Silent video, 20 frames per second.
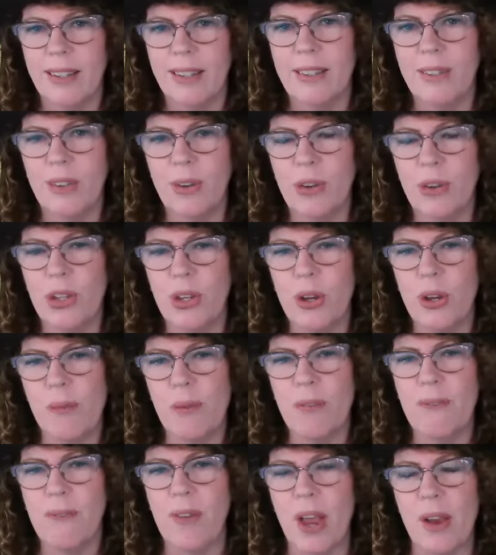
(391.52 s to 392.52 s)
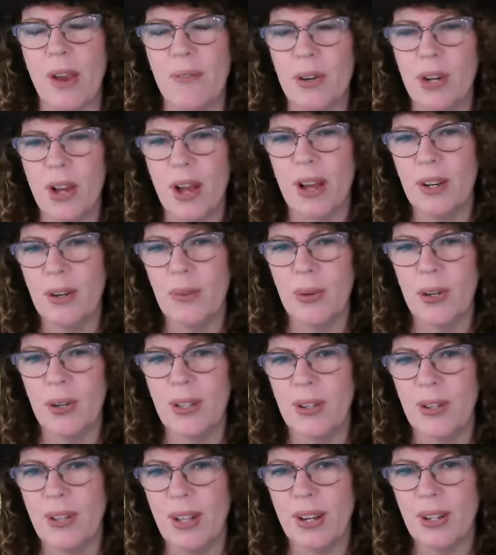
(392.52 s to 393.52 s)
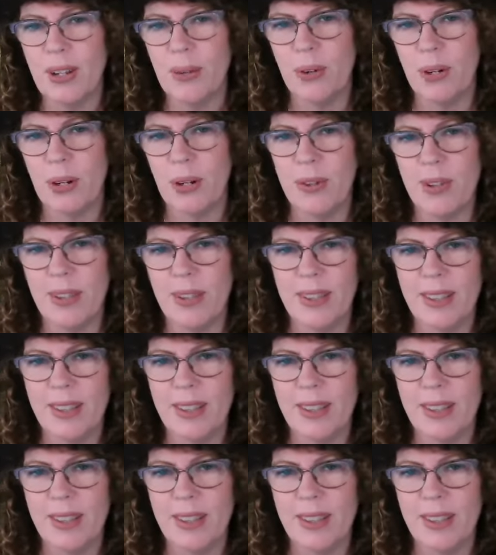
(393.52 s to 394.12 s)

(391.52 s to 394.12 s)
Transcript: So do you have a favorite kind of wood that you like to work with?